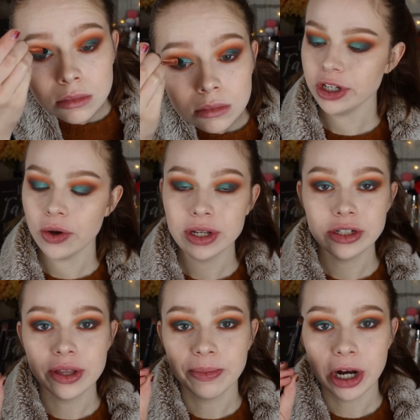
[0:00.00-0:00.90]
I'm going to go
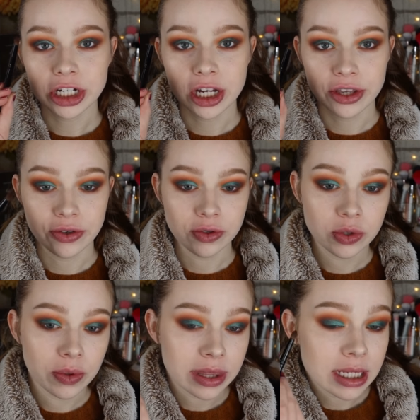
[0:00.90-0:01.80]
into the brush I
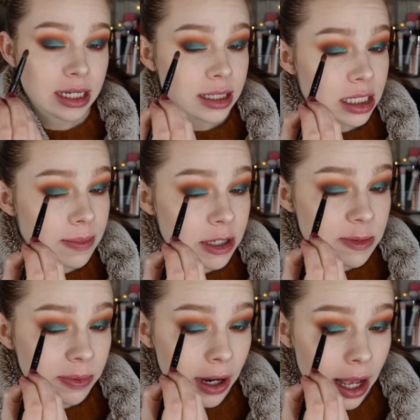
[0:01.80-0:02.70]
used with the
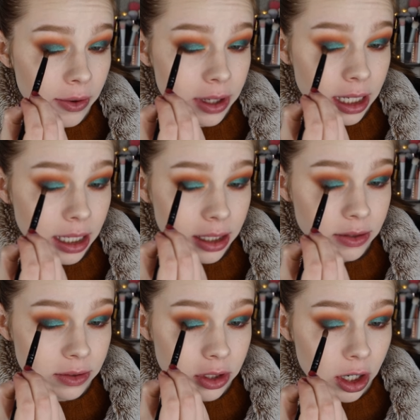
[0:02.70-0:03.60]
deepest brown
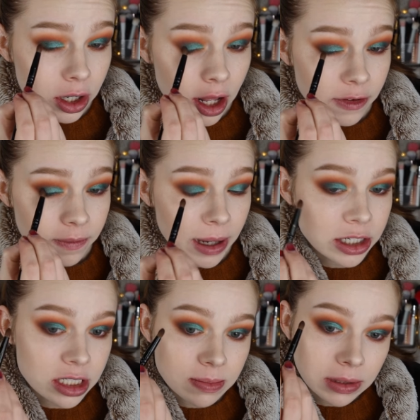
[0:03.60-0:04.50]
and start off by
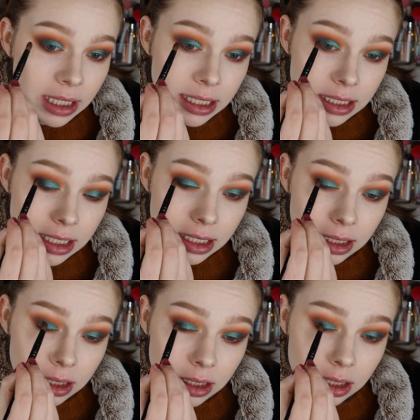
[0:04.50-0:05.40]
just
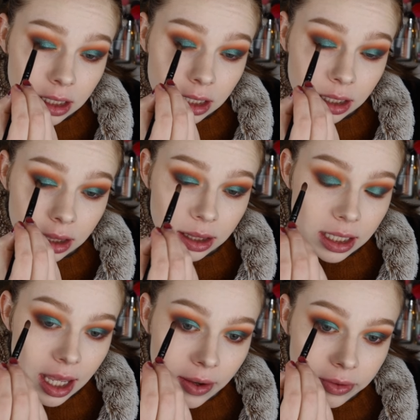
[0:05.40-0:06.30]
blending
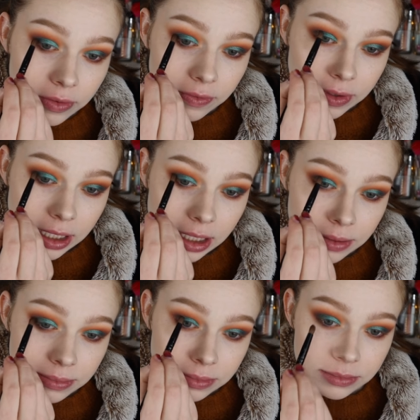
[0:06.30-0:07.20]
the outer
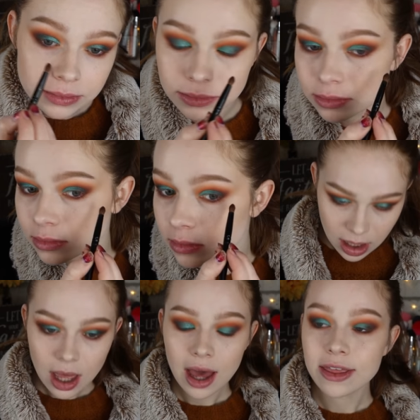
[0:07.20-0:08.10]
V.
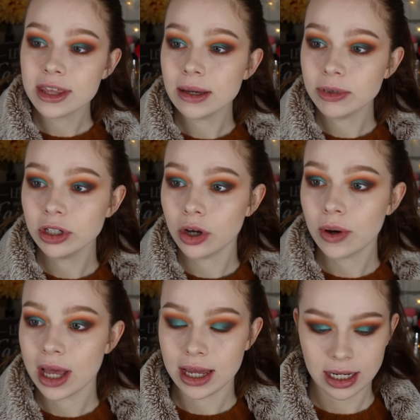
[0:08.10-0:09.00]
I think I'm going to go
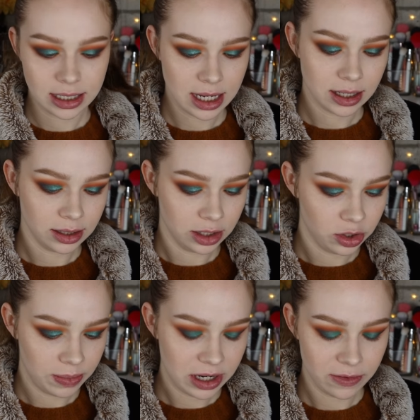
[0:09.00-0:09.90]
ahead and take a
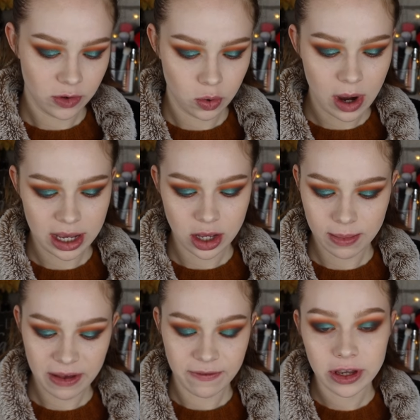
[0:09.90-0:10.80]
little bit of Hawaii
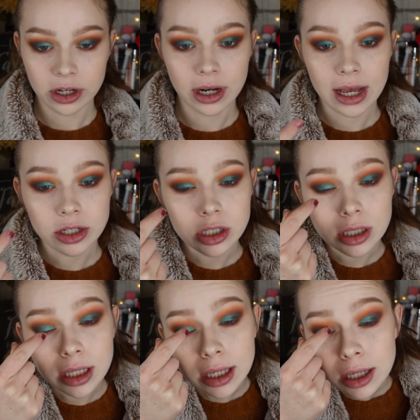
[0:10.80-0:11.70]
on my finger
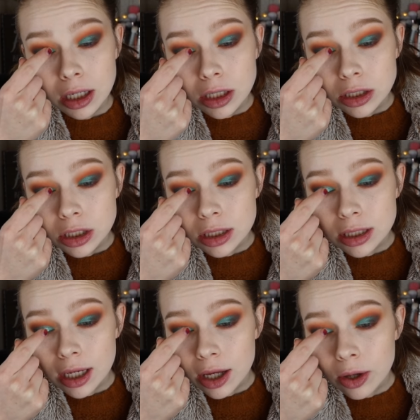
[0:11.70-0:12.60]
actually just
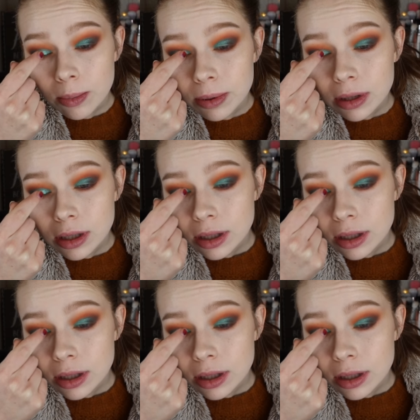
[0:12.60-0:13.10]
to help